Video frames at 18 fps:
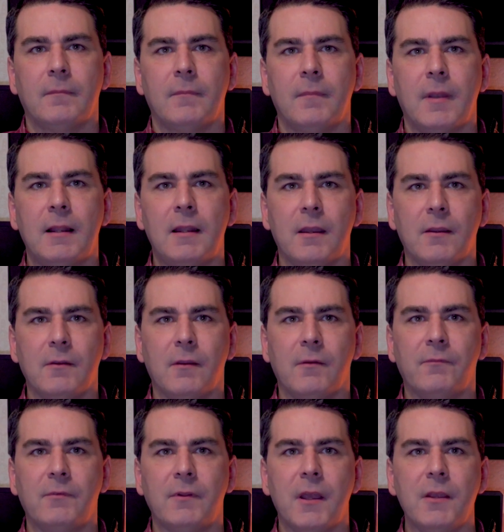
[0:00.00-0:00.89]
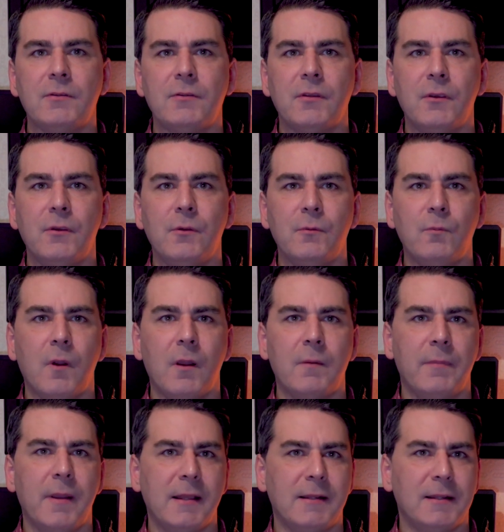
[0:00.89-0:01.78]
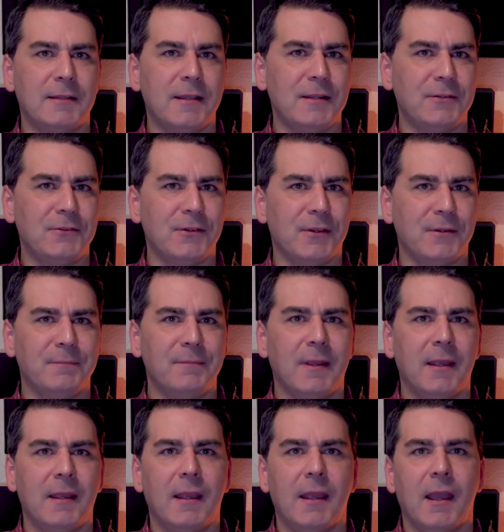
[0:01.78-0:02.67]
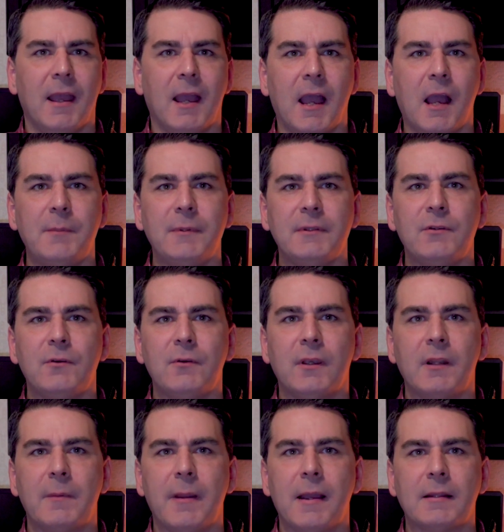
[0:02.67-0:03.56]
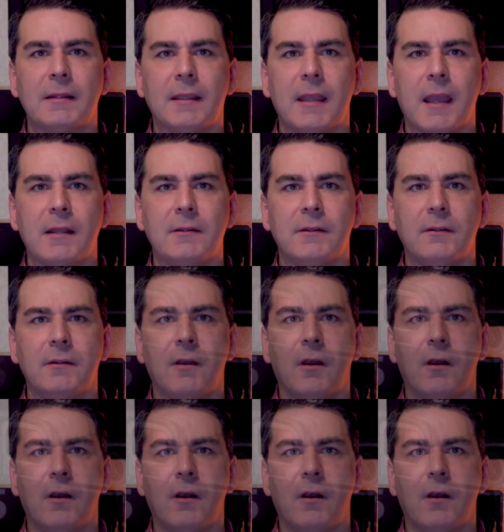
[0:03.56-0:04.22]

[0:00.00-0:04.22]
Hello, and for those who weren't paying attention, I'll be talking about the Canon